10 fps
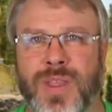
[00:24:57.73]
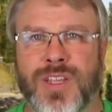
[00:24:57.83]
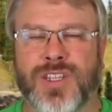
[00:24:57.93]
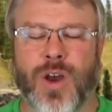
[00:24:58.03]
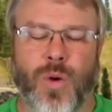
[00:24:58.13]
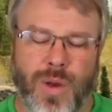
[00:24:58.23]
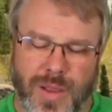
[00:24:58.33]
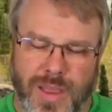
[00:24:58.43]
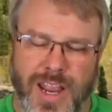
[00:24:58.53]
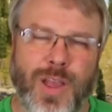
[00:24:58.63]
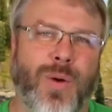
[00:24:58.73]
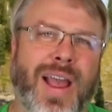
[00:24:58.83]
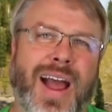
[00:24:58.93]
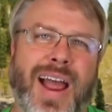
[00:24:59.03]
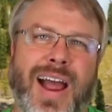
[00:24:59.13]
So
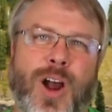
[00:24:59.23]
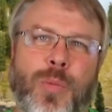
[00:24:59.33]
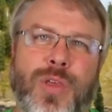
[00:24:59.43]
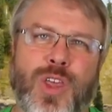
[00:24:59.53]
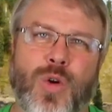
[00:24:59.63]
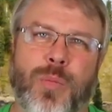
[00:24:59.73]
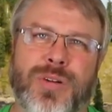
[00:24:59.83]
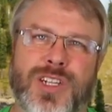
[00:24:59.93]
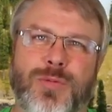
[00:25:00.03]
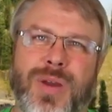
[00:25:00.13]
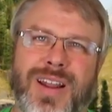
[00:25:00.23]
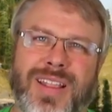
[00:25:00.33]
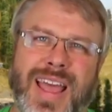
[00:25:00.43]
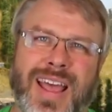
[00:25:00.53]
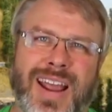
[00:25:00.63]
anyway, I, I hope that you will participate
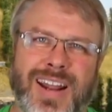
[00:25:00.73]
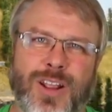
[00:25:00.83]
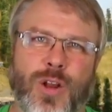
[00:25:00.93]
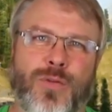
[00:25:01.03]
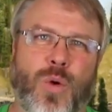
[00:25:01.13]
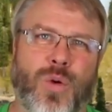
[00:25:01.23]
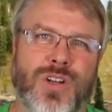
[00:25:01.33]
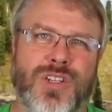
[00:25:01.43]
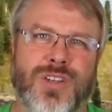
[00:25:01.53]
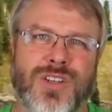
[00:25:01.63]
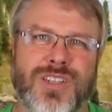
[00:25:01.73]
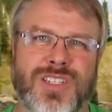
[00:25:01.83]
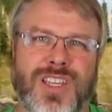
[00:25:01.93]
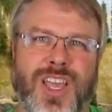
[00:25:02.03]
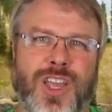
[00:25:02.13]
in that, and I look forward to to
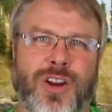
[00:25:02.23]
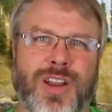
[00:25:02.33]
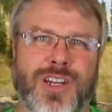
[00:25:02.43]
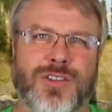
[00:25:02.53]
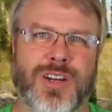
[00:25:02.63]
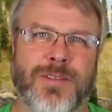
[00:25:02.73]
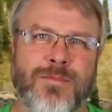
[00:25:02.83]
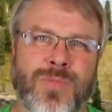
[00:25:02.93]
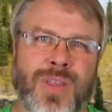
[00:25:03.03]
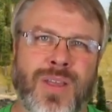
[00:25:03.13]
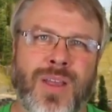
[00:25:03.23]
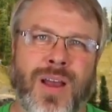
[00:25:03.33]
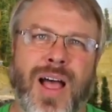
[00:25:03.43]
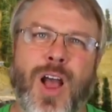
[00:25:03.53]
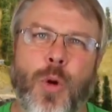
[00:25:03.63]
seeing your entry.
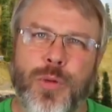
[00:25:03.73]
I hope